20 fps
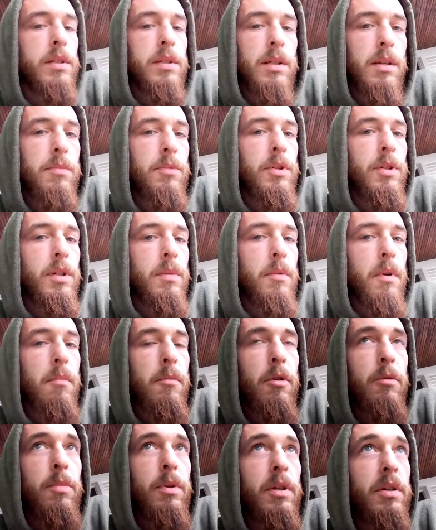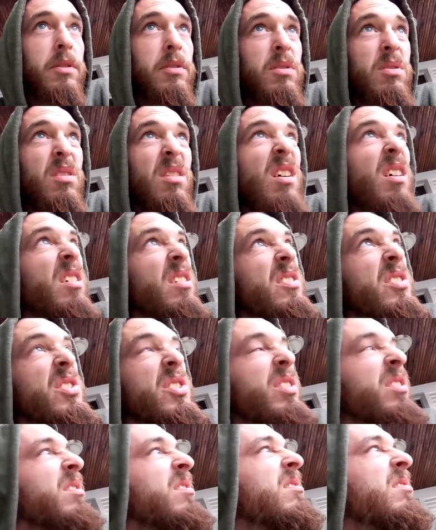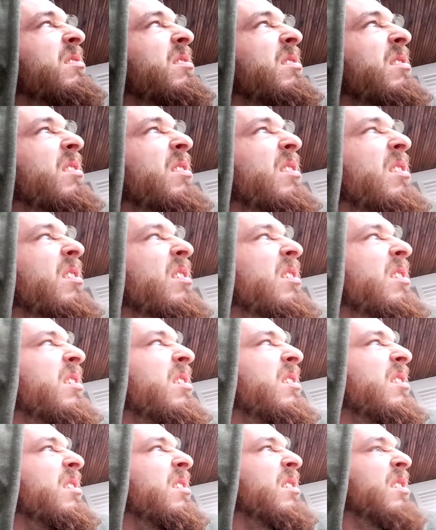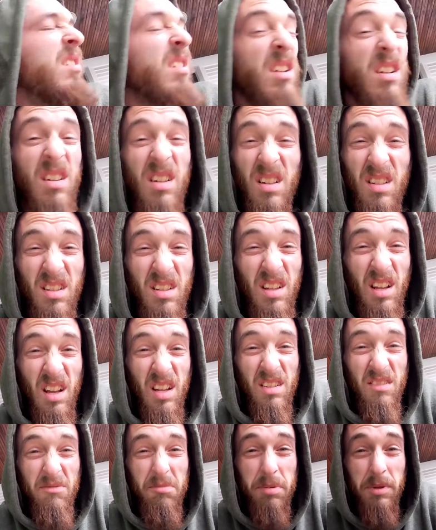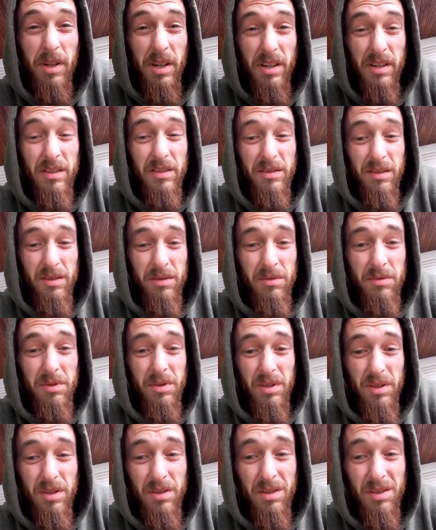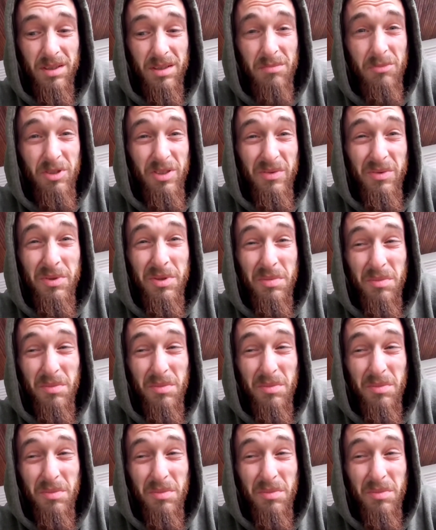Then I'm gonna get my moped in the garage, and I got a lot of planning to do today because I'm leaving